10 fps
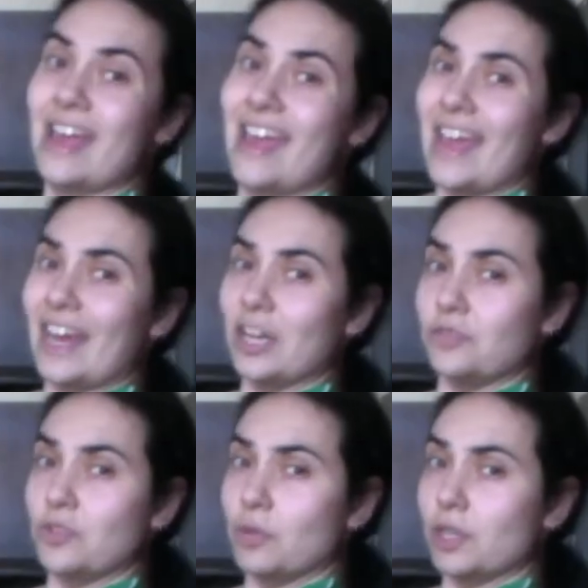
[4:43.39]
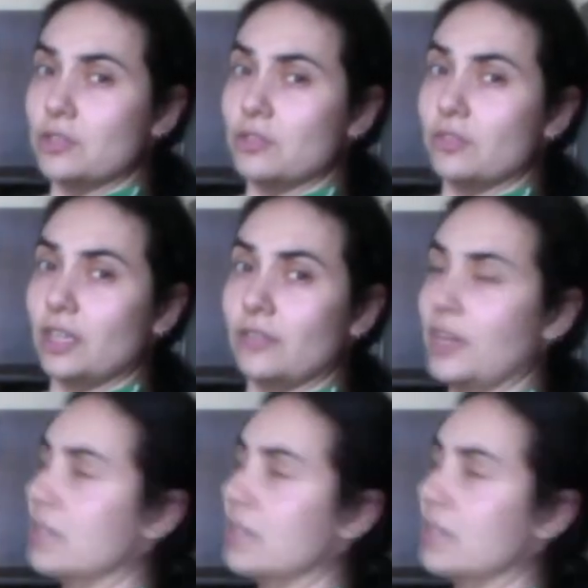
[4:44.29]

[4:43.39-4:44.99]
And if you want to do the advanced